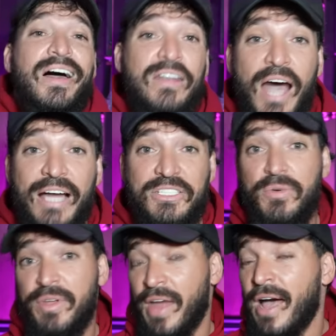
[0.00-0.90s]
Not
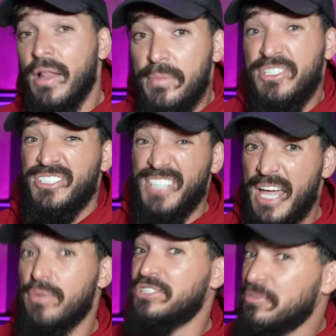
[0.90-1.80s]
doing that. Let me just say
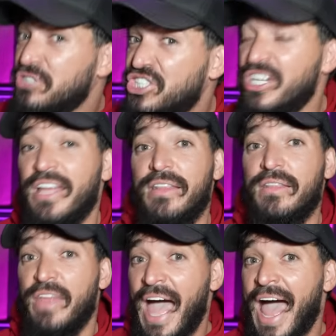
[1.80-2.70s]
it was some
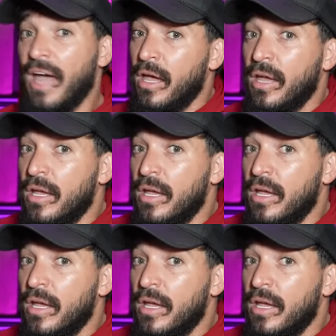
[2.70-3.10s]
shit that